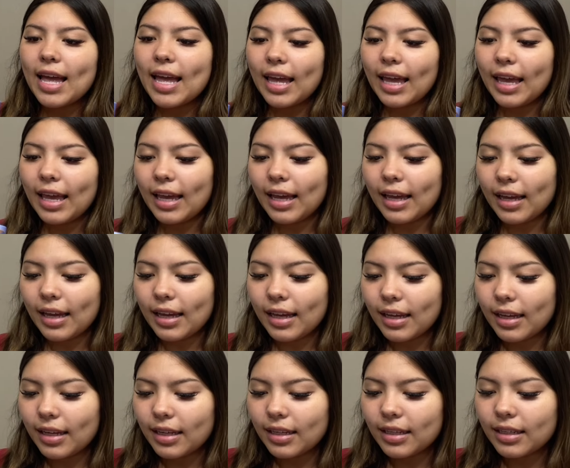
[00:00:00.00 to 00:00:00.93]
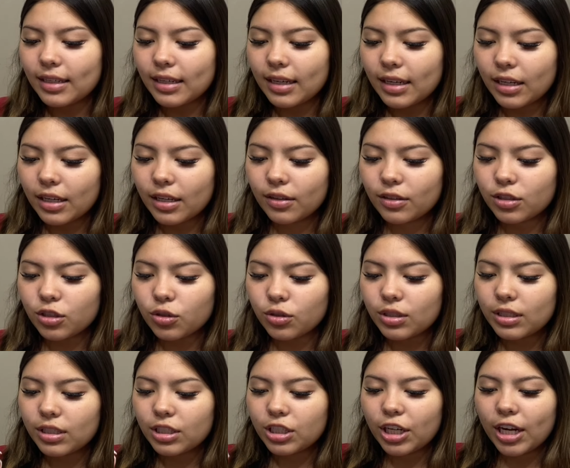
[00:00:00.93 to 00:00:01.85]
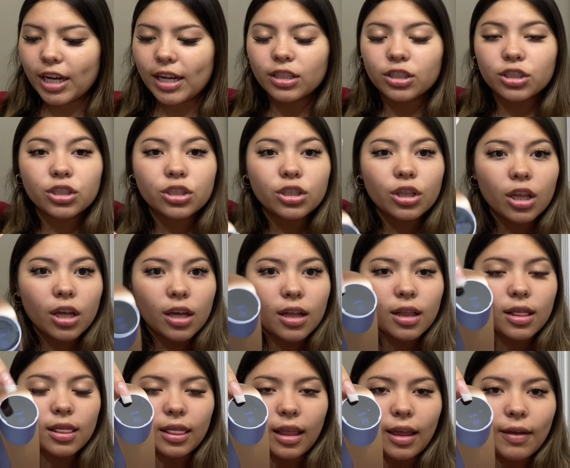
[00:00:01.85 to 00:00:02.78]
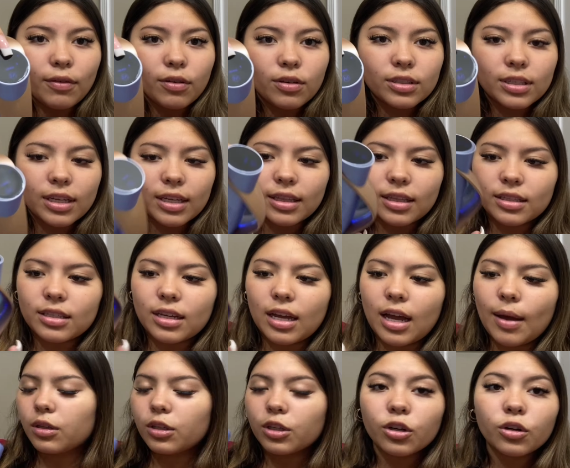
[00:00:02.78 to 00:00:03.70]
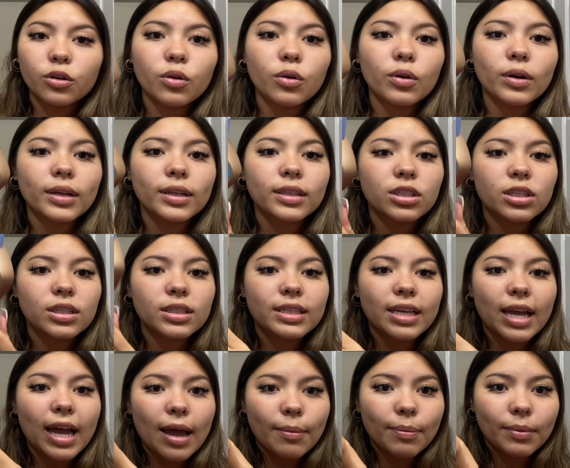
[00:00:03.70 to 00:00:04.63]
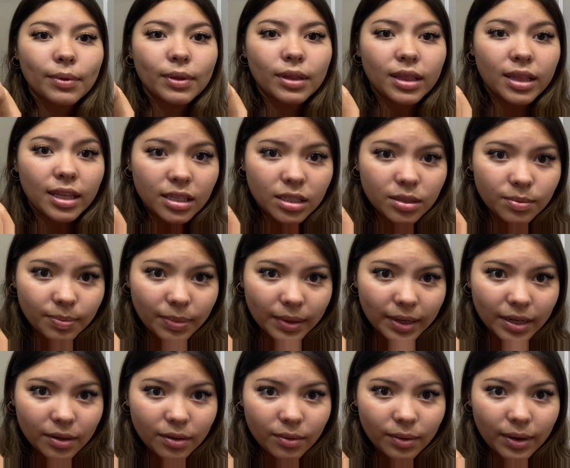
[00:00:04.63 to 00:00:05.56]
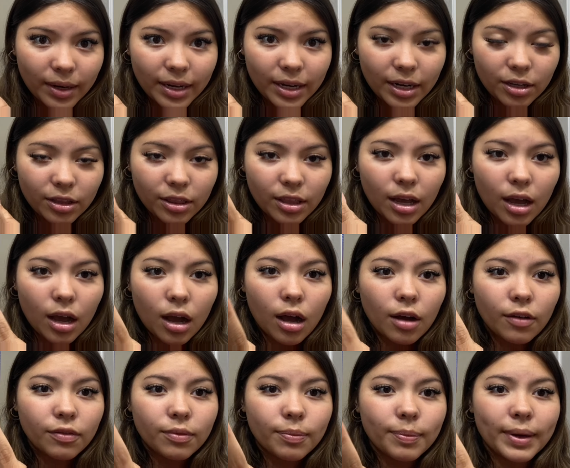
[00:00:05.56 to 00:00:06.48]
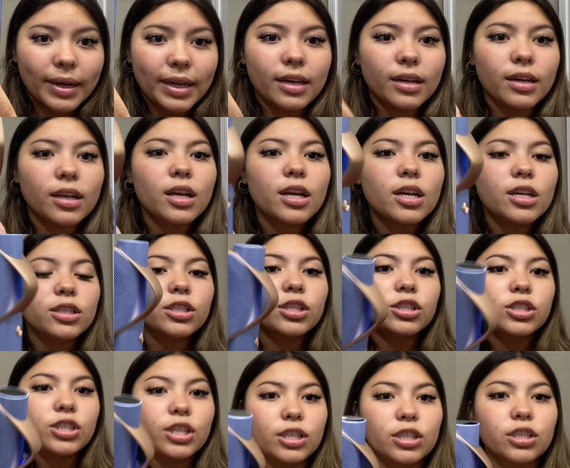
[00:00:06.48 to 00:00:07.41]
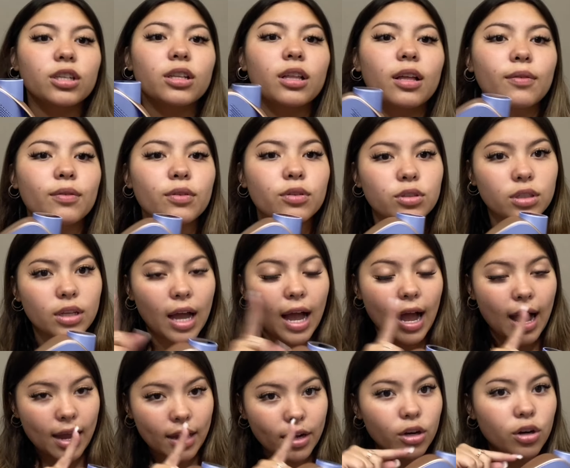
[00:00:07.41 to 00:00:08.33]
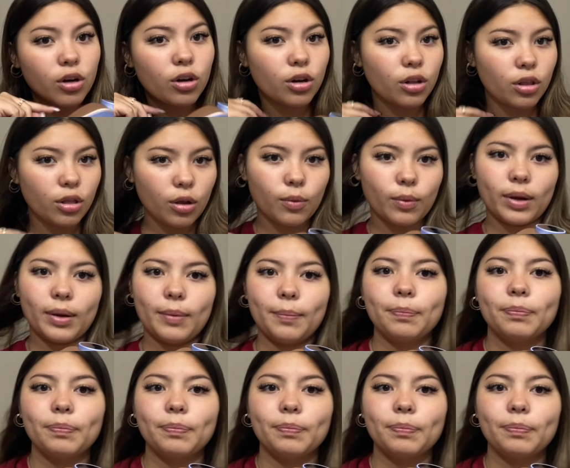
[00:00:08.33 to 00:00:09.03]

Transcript: And to change the levels at the top, you're going to tap this button right here, the off button, to change the levels higher or lower.